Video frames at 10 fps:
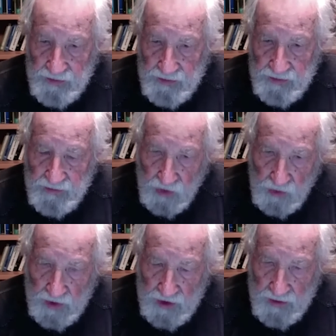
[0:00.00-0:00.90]
more
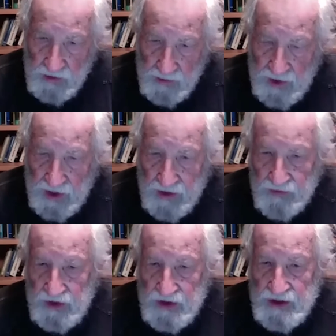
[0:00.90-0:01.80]
readable
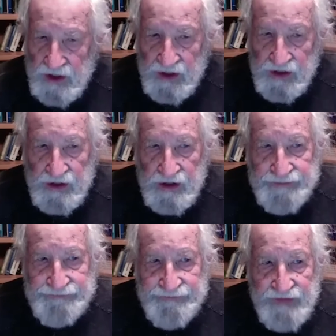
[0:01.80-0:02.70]
pamphlets, like,
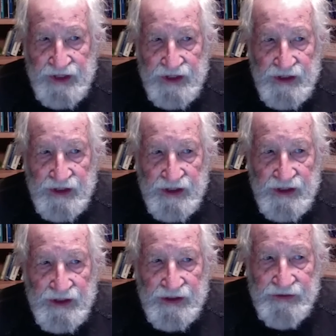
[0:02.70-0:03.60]
I
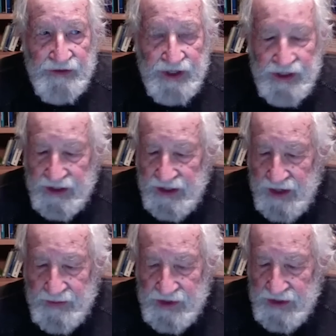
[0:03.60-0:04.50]
forget the
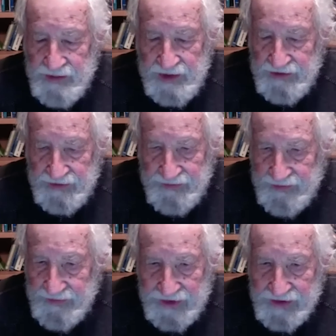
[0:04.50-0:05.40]
names of them,
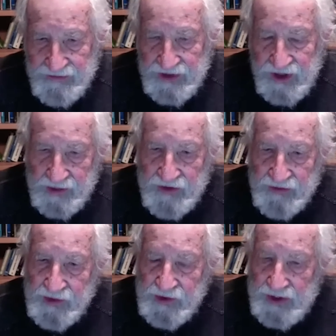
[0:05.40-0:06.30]
a couple of them
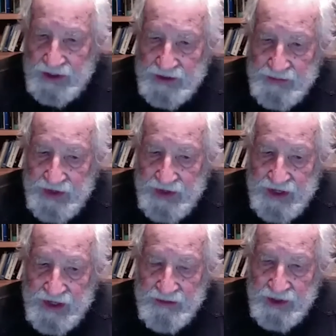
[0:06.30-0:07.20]
are around.
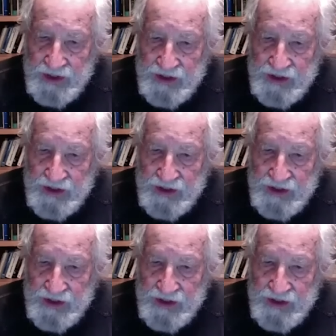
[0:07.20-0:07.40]
But